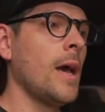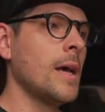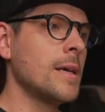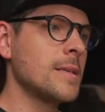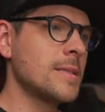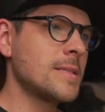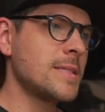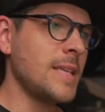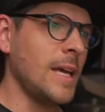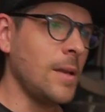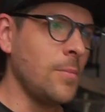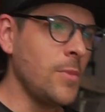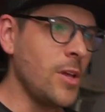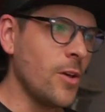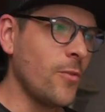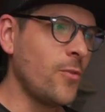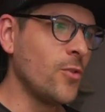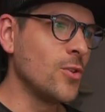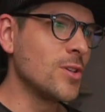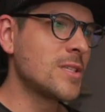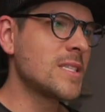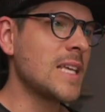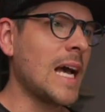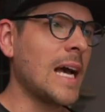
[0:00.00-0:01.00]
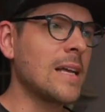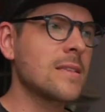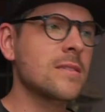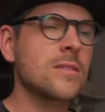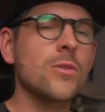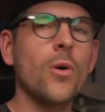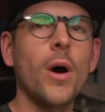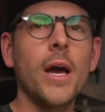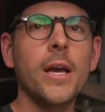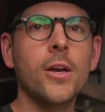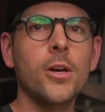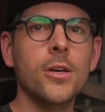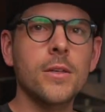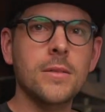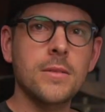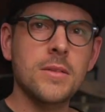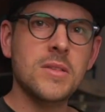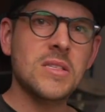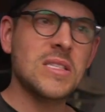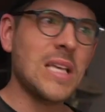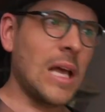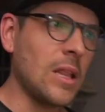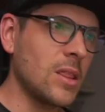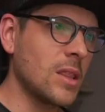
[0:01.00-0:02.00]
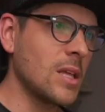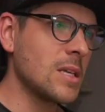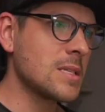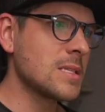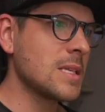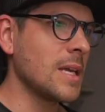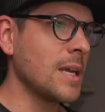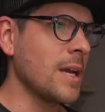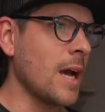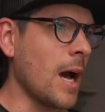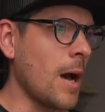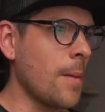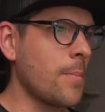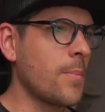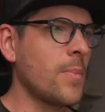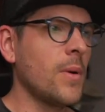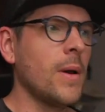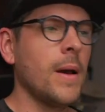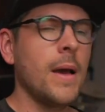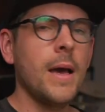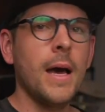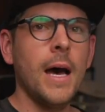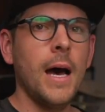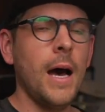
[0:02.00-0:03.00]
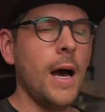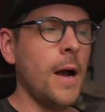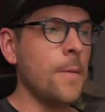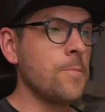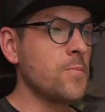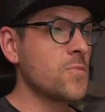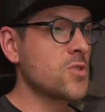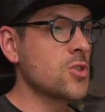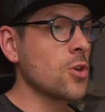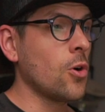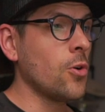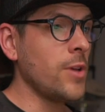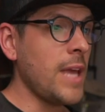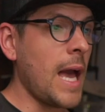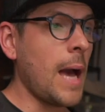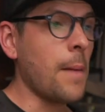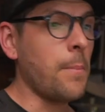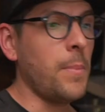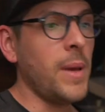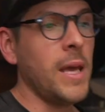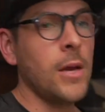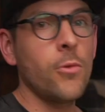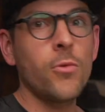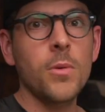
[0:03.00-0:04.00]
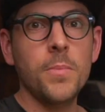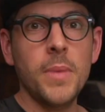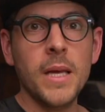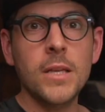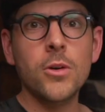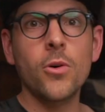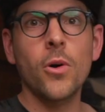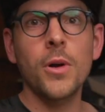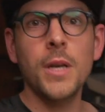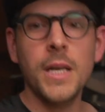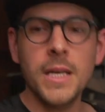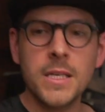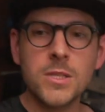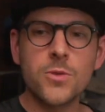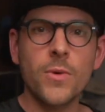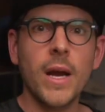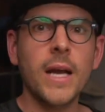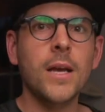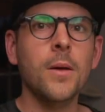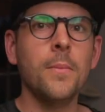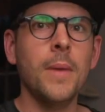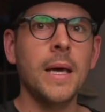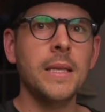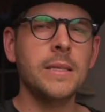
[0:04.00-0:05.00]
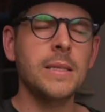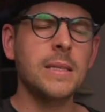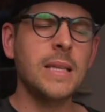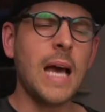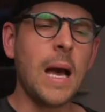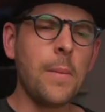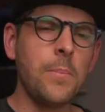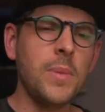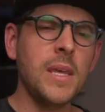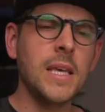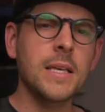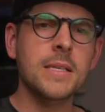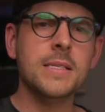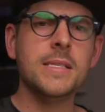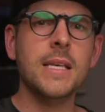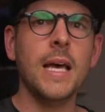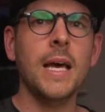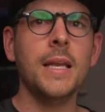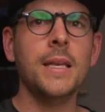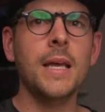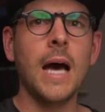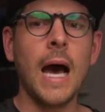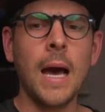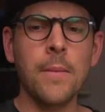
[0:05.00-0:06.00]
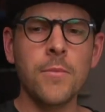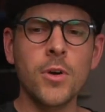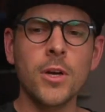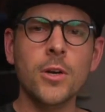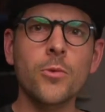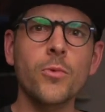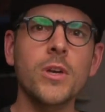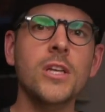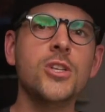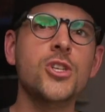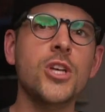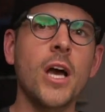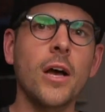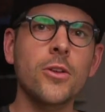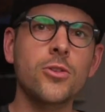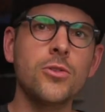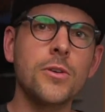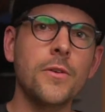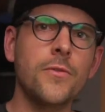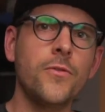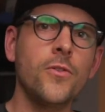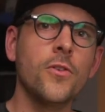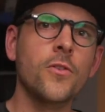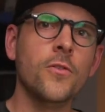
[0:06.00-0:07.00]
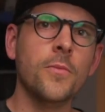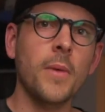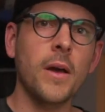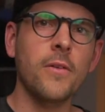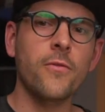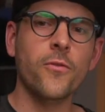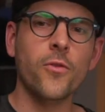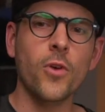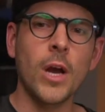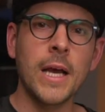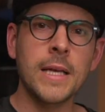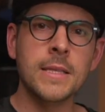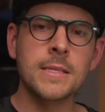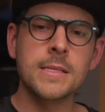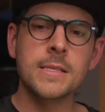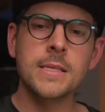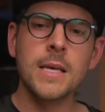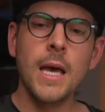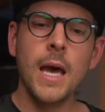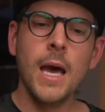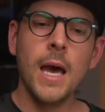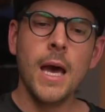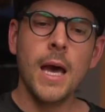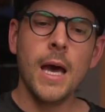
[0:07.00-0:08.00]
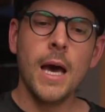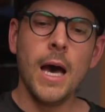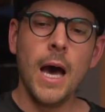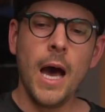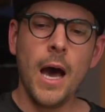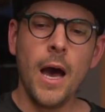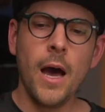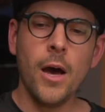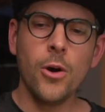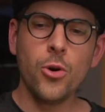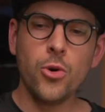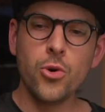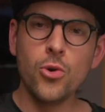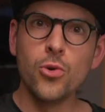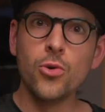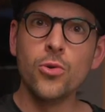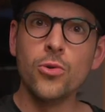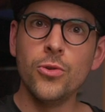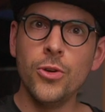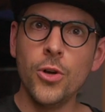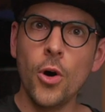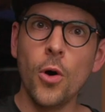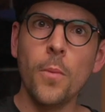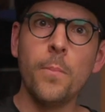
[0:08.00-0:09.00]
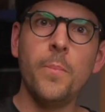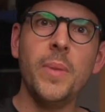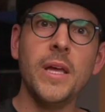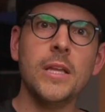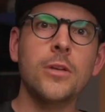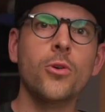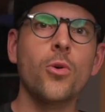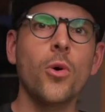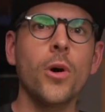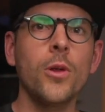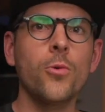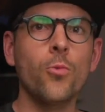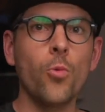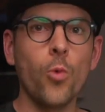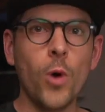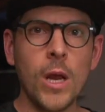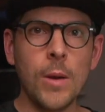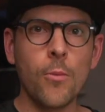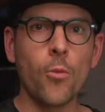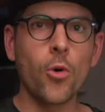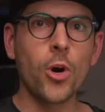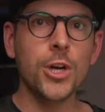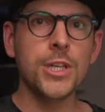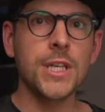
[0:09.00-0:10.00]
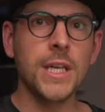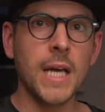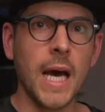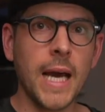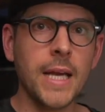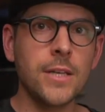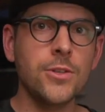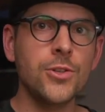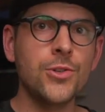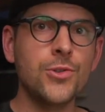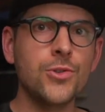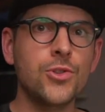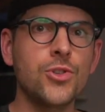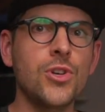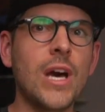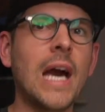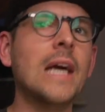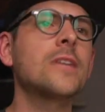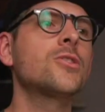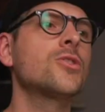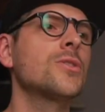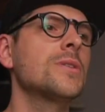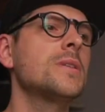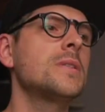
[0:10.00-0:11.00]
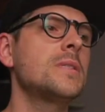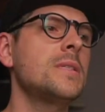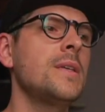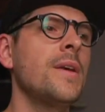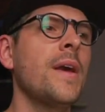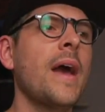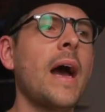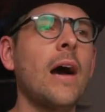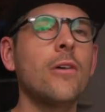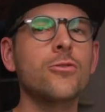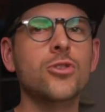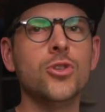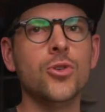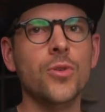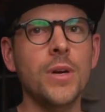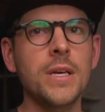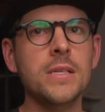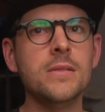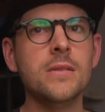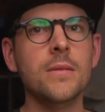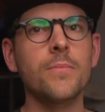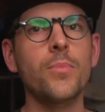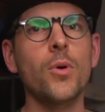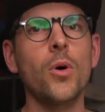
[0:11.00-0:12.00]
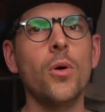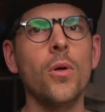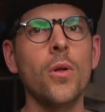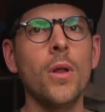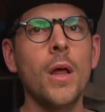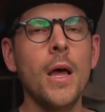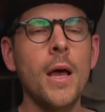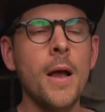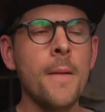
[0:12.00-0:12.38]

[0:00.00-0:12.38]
send me a few sats so I could set this thing up. Uh, so yeah, paying with Bitcoin is recommended. That being said, I'm going to reach out to a few of my friends uh, who know Bitcoin way more than I do to actually see how traceable